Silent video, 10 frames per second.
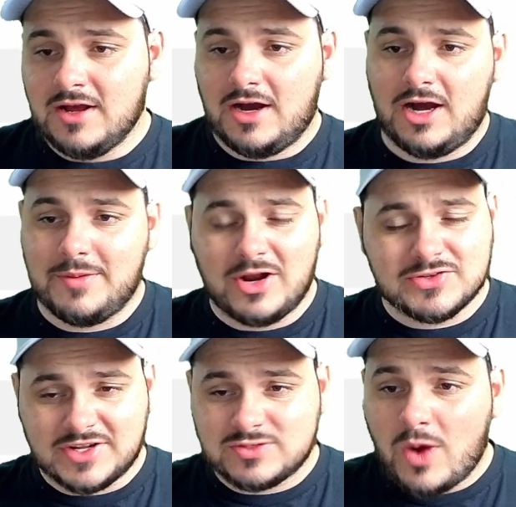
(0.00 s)
It
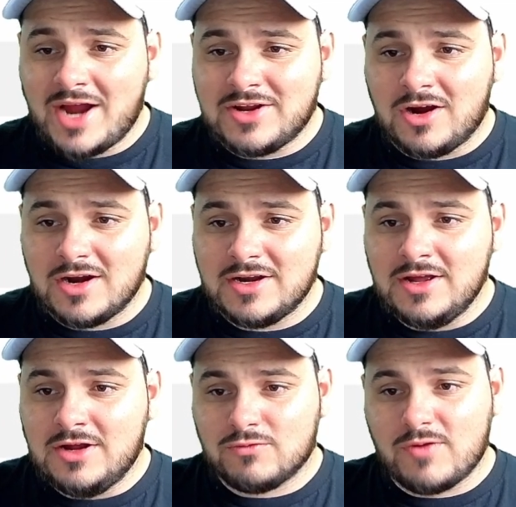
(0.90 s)
also gets Wide Guard,
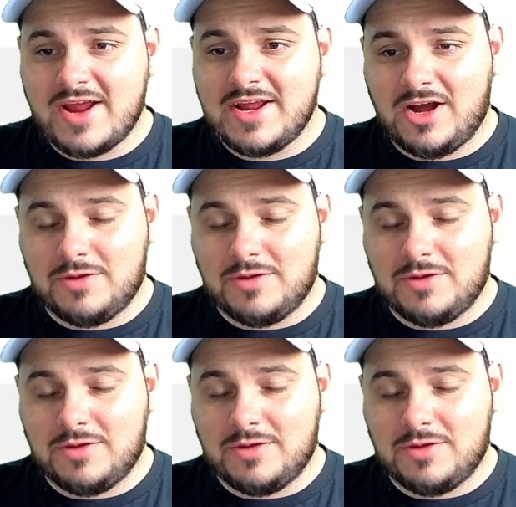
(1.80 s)
right?